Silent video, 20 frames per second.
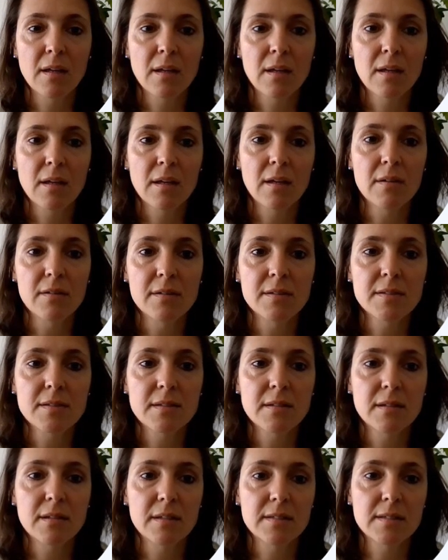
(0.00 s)
Here is
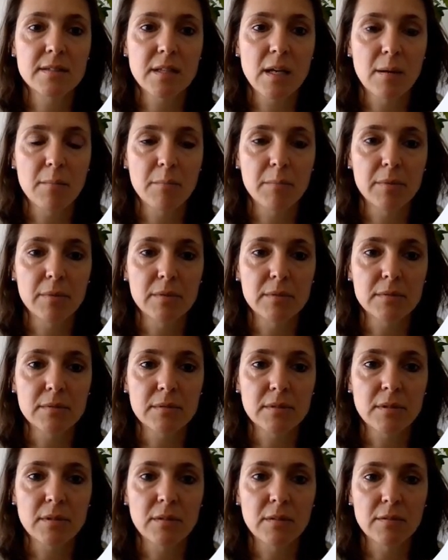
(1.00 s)
an example
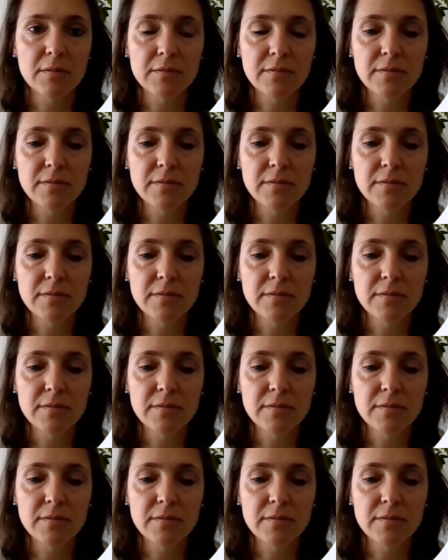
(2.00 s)
of